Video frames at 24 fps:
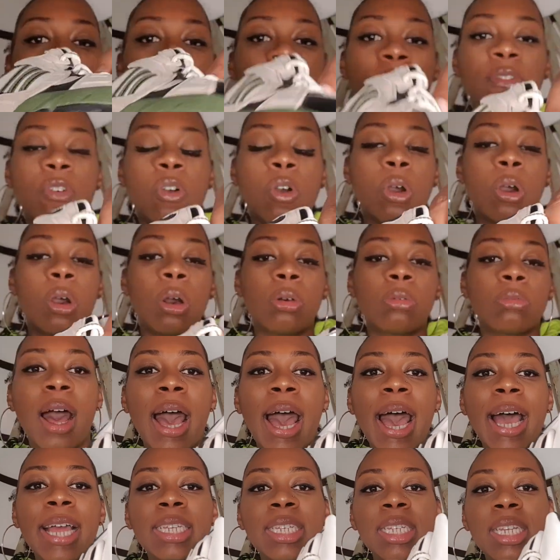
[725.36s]
they've got
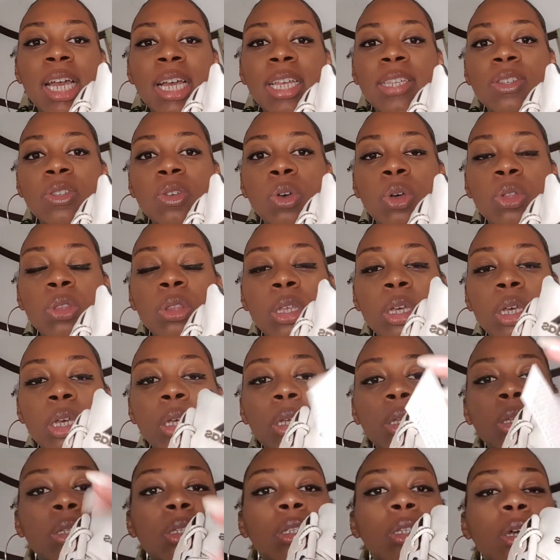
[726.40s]
Adidas on the
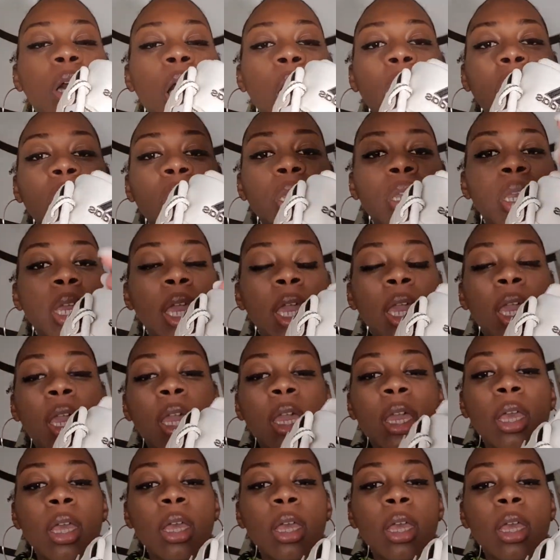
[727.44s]
tongue here,